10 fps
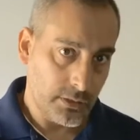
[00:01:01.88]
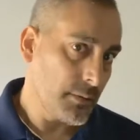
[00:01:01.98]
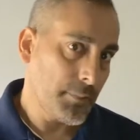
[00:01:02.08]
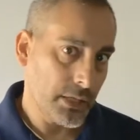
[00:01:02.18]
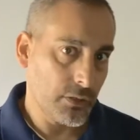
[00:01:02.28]
the
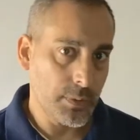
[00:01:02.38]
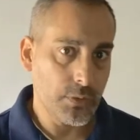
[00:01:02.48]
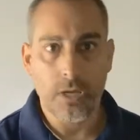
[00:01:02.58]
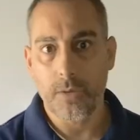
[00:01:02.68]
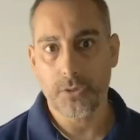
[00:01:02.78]
bank could be
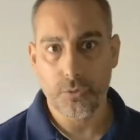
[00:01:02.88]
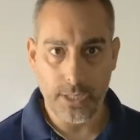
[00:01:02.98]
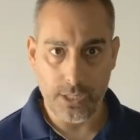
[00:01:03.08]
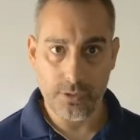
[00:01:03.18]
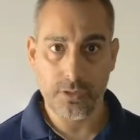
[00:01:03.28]
robbed or the
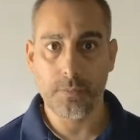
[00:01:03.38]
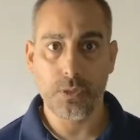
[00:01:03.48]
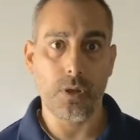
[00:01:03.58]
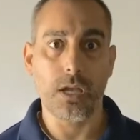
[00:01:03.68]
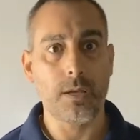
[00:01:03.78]
credit union could be
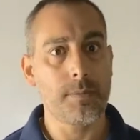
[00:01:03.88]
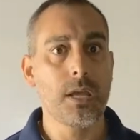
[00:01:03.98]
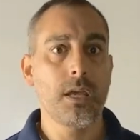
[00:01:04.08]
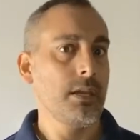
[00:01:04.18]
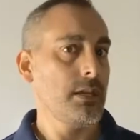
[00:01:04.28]
robbed,
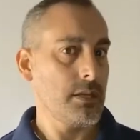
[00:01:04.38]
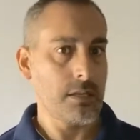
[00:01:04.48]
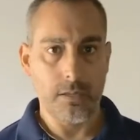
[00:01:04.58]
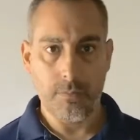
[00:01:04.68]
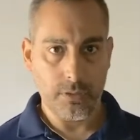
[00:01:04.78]

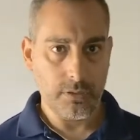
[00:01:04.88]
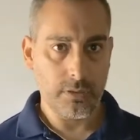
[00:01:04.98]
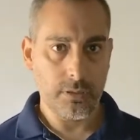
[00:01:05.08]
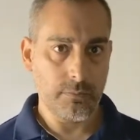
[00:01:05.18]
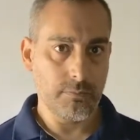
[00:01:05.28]
there
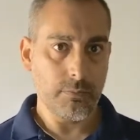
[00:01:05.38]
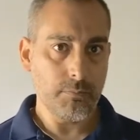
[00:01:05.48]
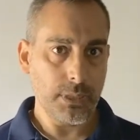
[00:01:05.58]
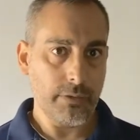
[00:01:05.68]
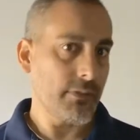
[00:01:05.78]
could
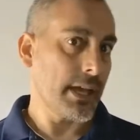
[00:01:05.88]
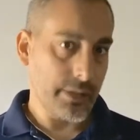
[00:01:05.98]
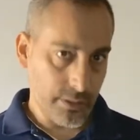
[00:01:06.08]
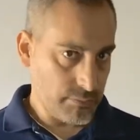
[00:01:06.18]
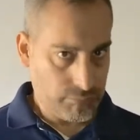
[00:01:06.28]
be a
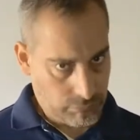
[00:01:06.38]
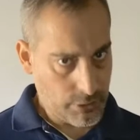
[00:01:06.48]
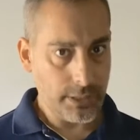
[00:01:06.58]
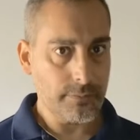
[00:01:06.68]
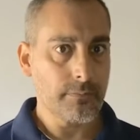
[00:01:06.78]
fire,
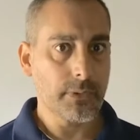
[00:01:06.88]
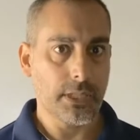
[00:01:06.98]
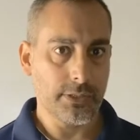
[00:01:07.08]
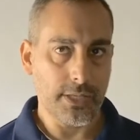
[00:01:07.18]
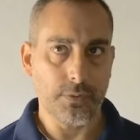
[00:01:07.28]
right,
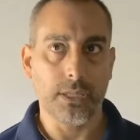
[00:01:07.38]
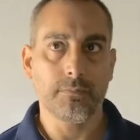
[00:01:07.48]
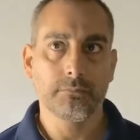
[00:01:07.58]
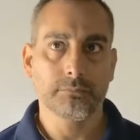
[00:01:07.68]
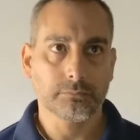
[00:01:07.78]
etc.
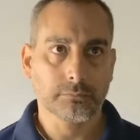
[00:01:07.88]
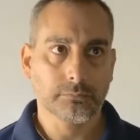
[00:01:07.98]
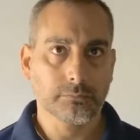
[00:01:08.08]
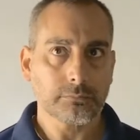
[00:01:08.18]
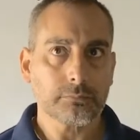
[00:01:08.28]

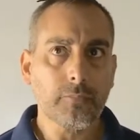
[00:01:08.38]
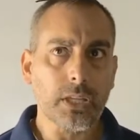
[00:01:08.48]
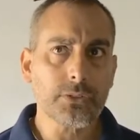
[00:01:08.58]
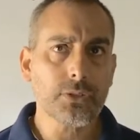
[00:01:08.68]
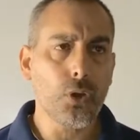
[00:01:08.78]

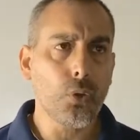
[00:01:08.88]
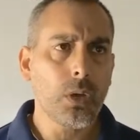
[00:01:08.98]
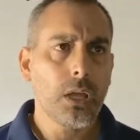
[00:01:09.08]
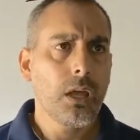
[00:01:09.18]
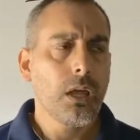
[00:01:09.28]
So
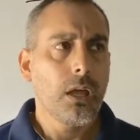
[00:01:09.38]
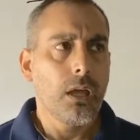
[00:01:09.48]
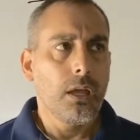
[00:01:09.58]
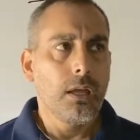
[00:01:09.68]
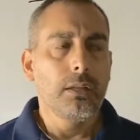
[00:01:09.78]

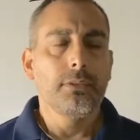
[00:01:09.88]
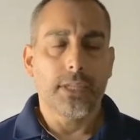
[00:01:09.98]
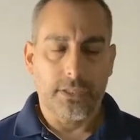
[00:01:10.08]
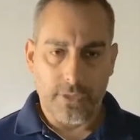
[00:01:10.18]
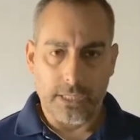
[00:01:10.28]

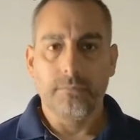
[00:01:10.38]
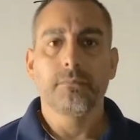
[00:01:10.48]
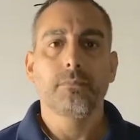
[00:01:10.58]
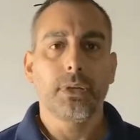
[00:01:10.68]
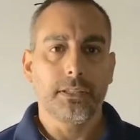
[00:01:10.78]
that's fine,
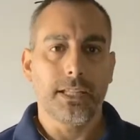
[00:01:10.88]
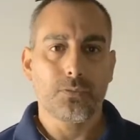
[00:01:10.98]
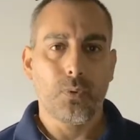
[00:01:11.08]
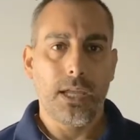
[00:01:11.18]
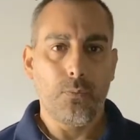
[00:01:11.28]
but that's
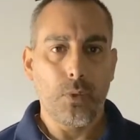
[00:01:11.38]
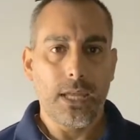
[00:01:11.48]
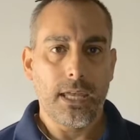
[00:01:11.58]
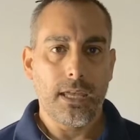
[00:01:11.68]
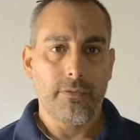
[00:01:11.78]
why we
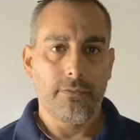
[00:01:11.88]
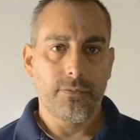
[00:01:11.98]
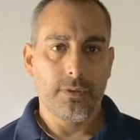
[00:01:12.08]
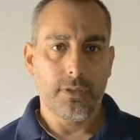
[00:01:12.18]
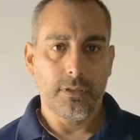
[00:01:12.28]
have
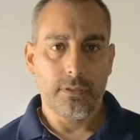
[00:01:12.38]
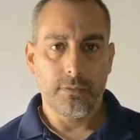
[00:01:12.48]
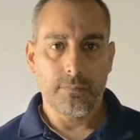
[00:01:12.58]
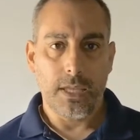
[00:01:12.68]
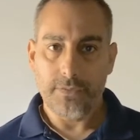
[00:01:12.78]
the
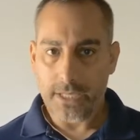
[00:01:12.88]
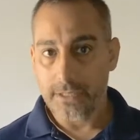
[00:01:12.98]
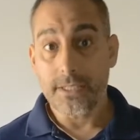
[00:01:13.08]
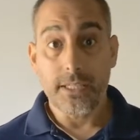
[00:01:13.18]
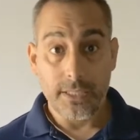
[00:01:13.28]

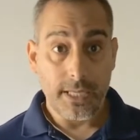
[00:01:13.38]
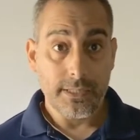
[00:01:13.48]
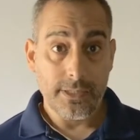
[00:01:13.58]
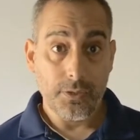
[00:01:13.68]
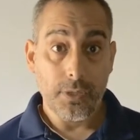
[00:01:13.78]
FDIC and the
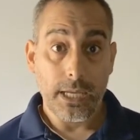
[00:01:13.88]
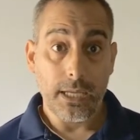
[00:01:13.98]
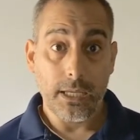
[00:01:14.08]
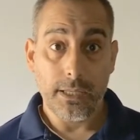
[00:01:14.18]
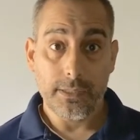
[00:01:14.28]

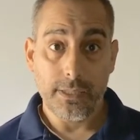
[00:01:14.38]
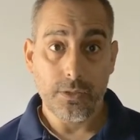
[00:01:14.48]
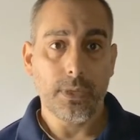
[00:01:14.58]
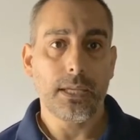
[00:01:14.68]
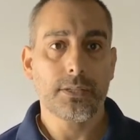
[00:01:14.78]

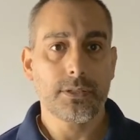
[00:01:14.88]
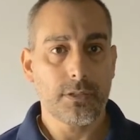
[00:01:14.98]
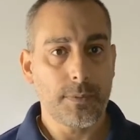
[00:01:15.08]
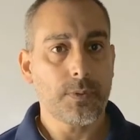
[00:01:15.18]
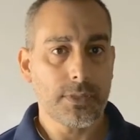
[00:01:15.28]

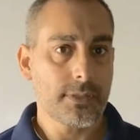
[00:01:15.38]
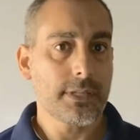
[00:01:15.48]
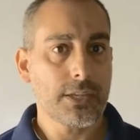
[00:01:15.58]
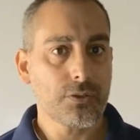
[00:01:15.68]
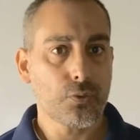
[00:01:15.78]
NCUA, which is the
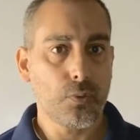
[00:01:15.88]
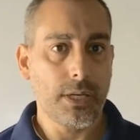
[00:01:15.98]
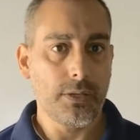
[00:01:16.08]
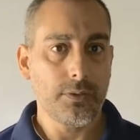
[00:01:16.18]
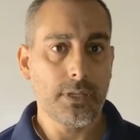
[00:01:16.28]
National
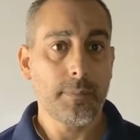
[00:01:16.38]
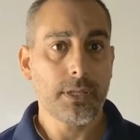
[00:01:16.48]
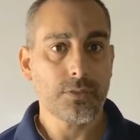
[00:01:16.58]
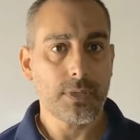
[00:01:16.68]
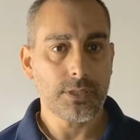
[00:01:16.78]
Credit Union
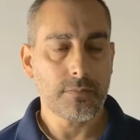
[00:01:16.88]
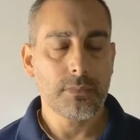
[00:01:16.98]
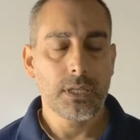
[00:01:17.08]
Administration,